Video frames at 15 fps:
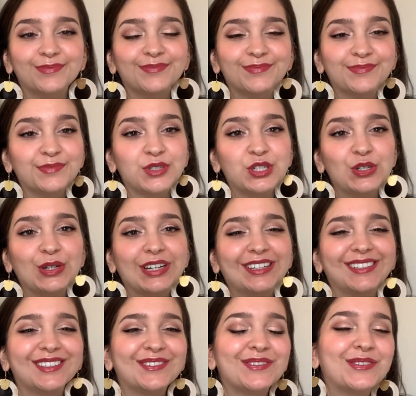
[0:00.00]
majority
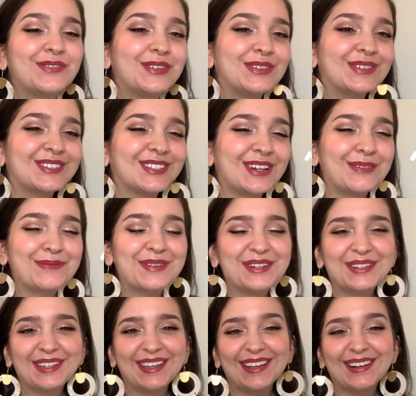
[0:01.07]
of the viewers that I'm
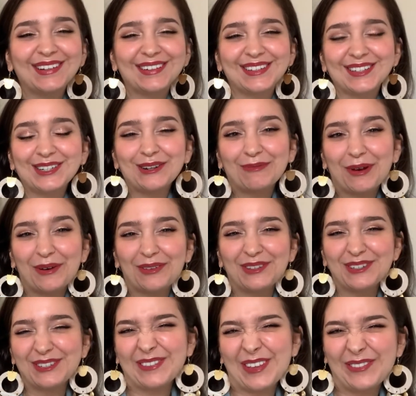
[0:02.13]
gonna get on here are probably
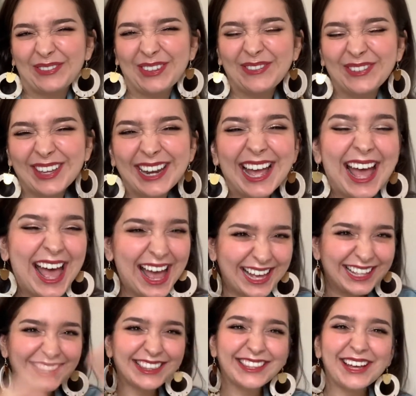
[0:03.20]
just family, but
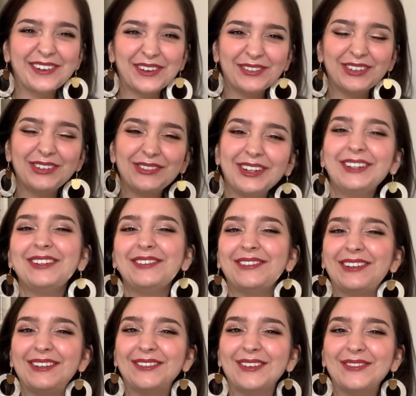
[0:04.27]
hello everyone,
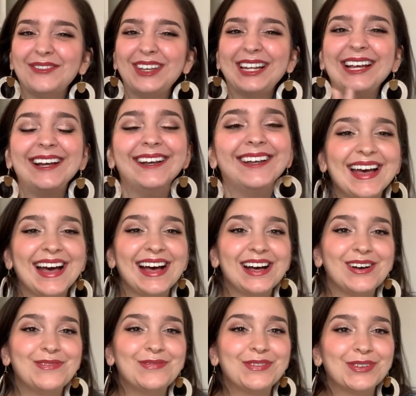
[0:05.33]
hola familia.
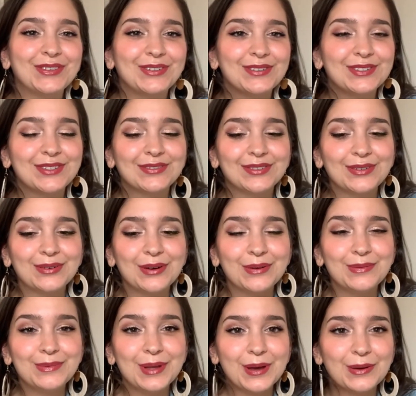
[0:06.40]
For those of you
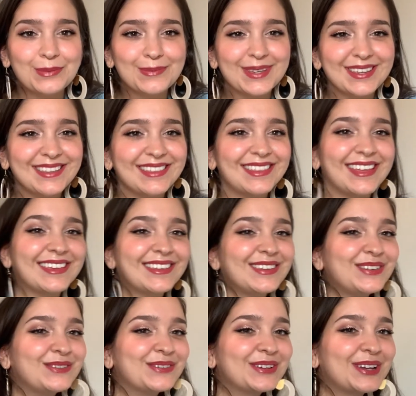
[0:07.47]
who know me, thank
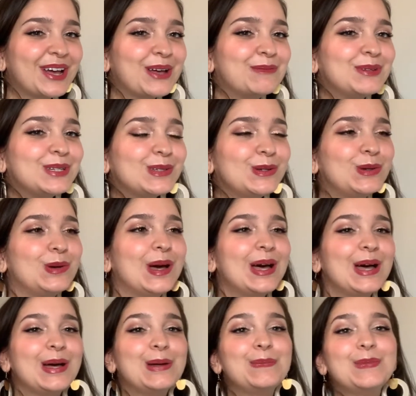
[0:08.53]
you for coming to
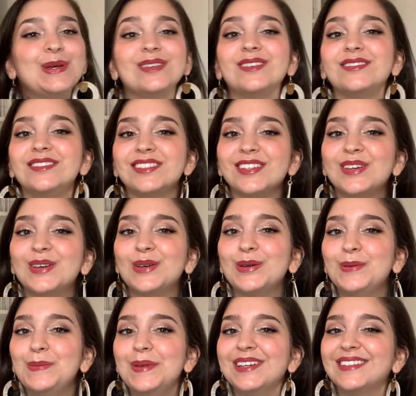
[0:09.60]
my
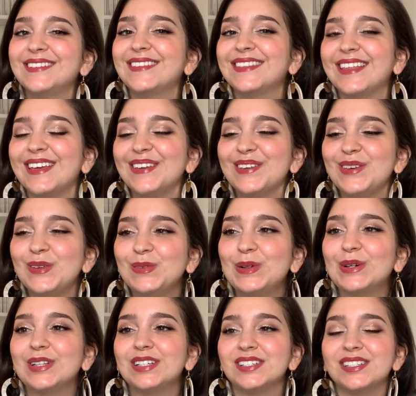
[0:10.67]
YouTube. Thank you
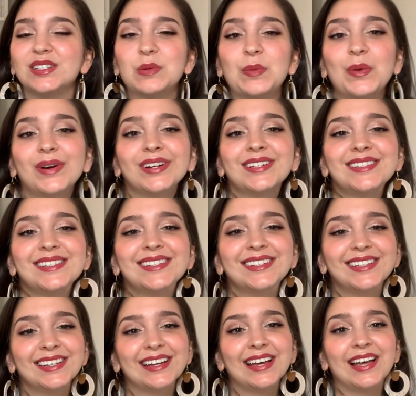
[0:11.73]
for the support.
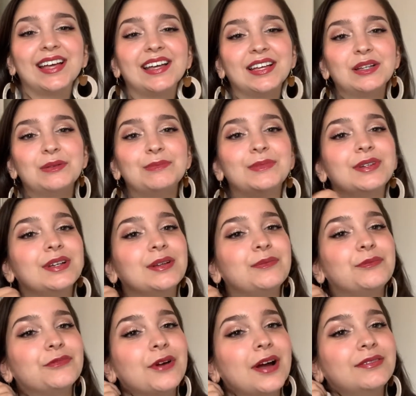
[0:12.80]
I
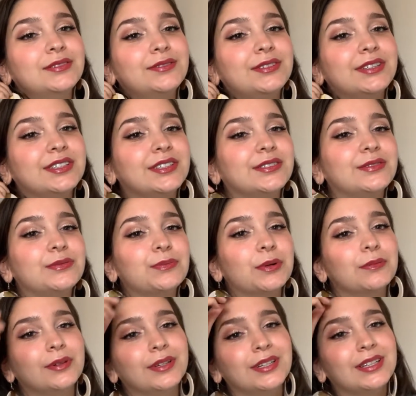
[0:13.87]
probably have
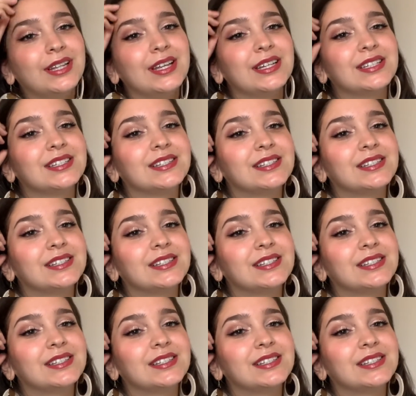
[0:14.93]
promoted this